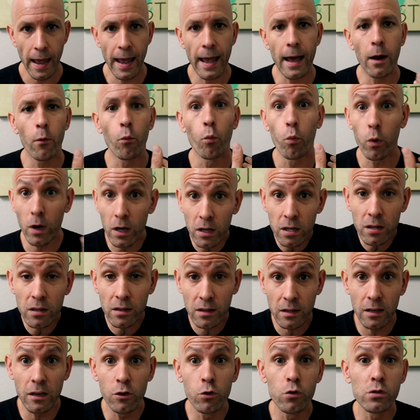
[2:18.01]
And with
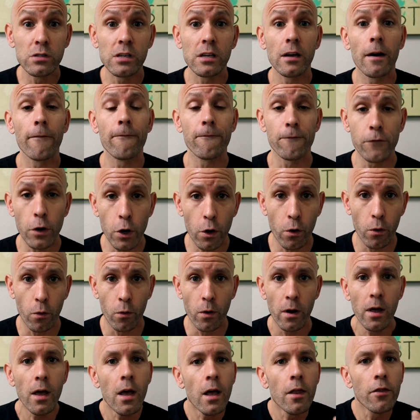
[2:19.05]
using a
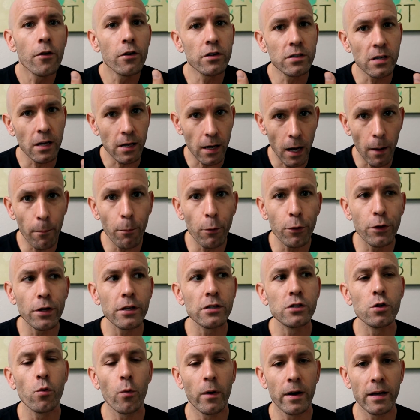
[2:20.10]
phone, there's a couple
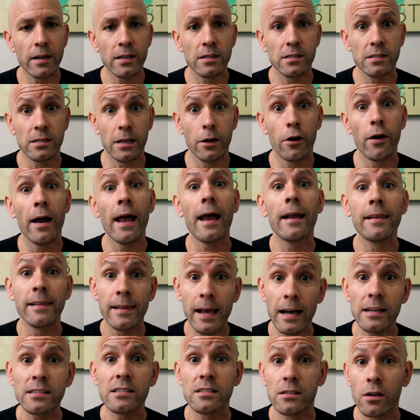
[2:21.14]
things you wanna consider, and
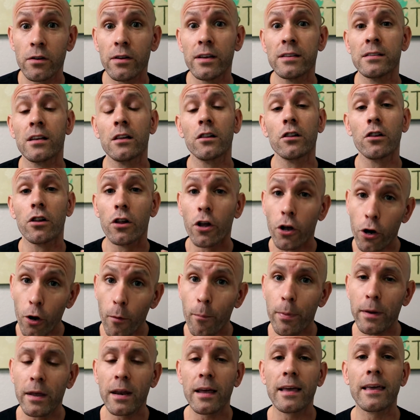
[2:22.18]
yes, there is a little
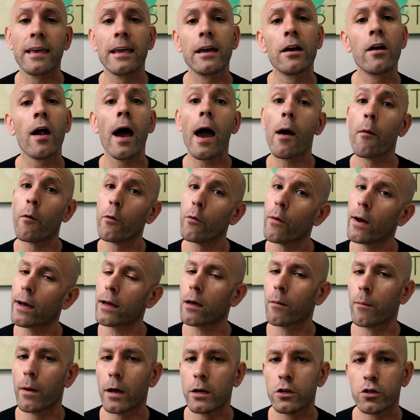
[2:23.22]
bit of gear I would
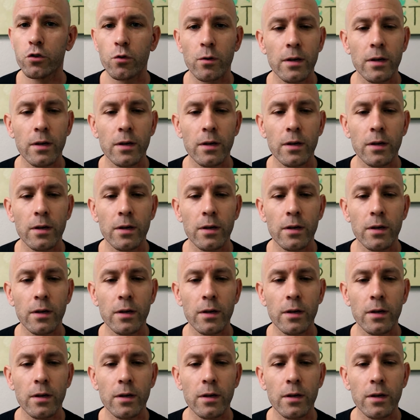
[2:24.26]
recommend you